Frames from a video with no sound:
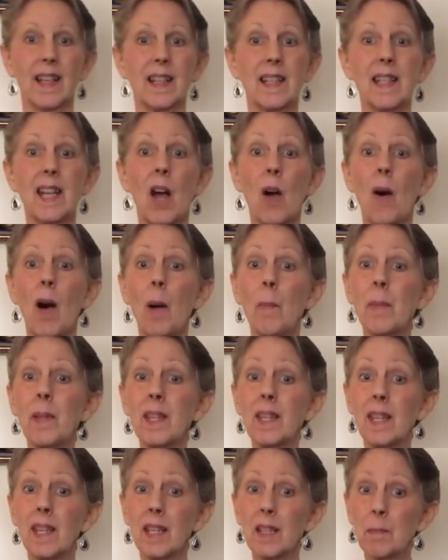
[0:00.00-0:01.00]
Now I'll
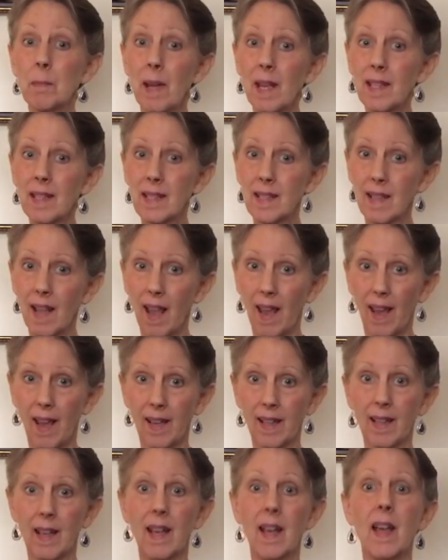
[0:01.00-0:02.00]
begin by
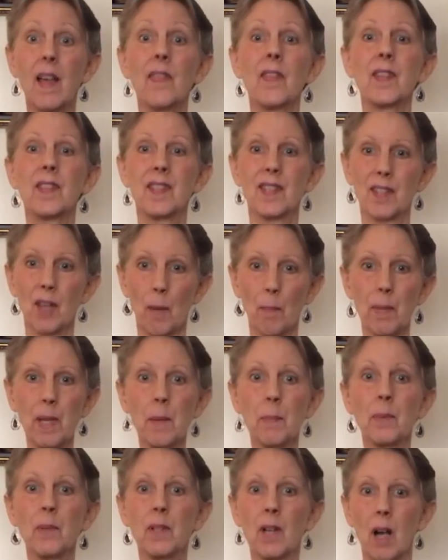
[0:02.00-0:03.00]
saying that some
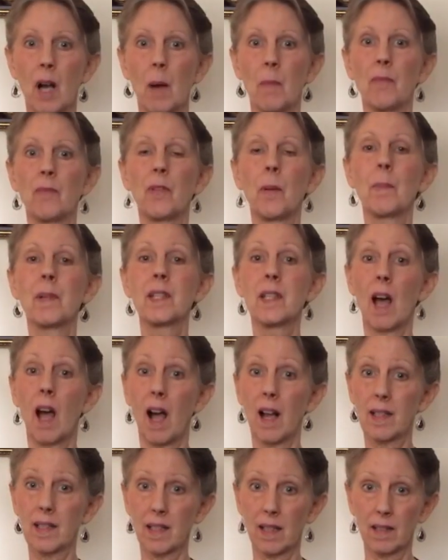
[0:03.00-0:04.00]
people come from a
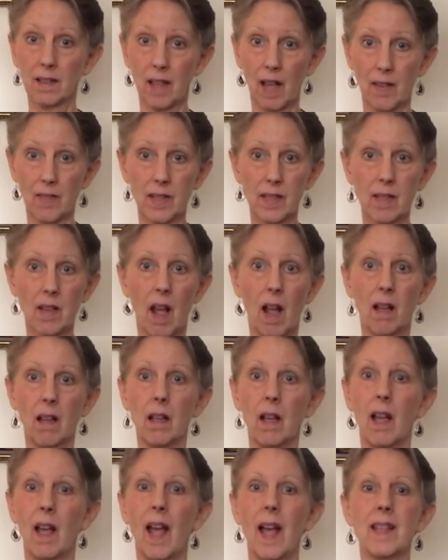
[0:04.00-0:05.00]
toxic lifestyle
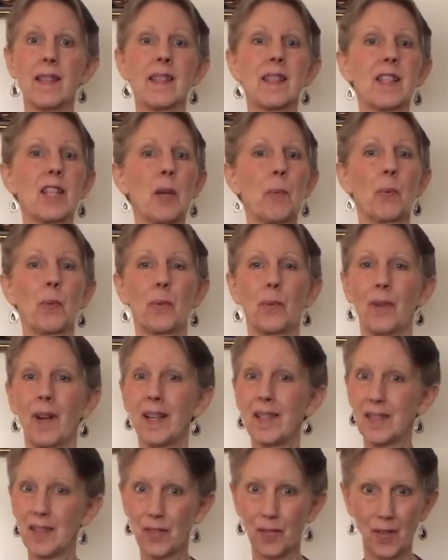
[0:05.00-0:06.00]
and skip
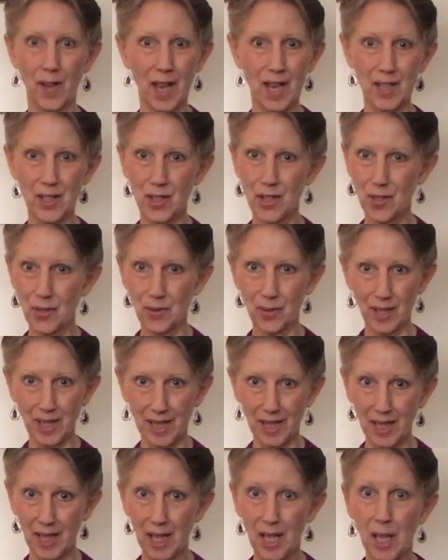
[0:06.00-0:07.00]
right to Phase
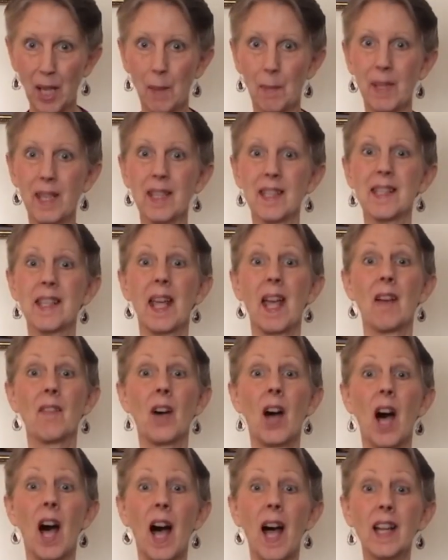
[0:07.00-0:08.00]
3 because they have
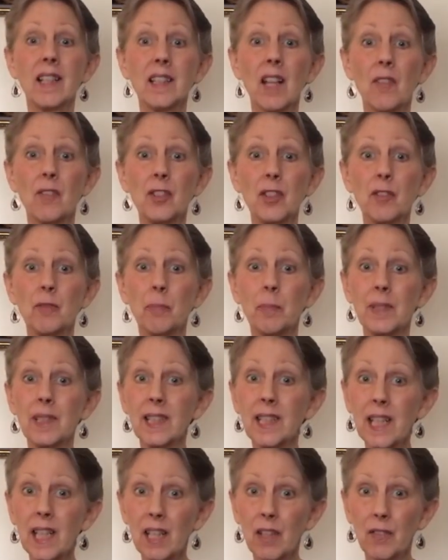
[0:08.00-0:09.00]
a high level of
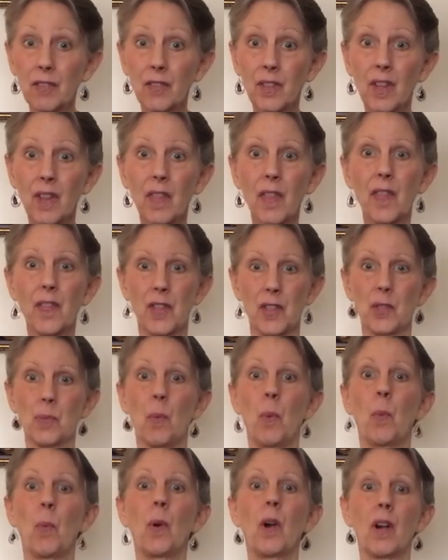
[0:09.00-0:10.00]
belief that this
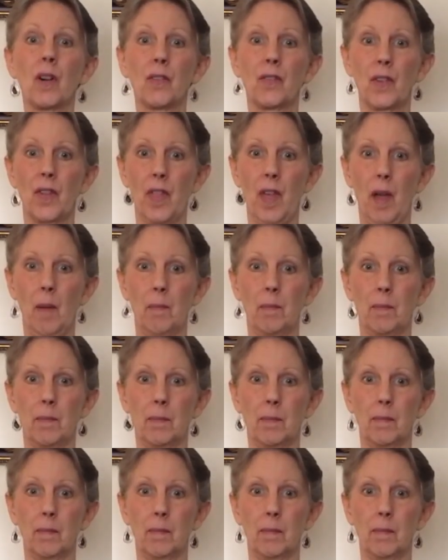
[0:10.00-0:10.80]
will work for them.